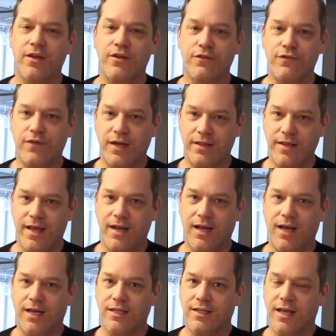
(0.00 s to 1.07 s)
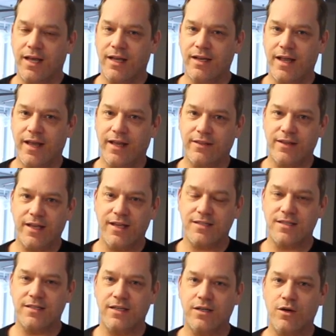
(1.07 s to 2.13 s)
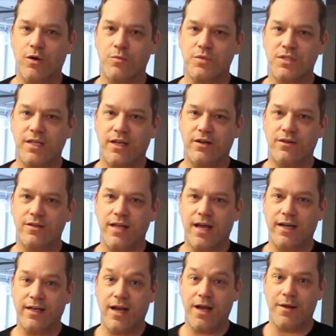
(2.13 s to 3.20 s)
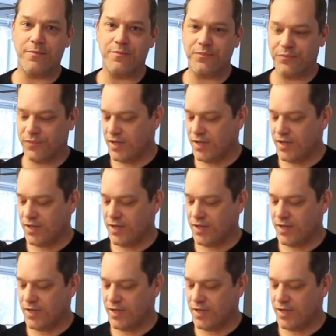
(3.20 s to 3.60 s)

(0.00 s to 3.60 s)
You'll find that online at thehesitanthomesteader.com.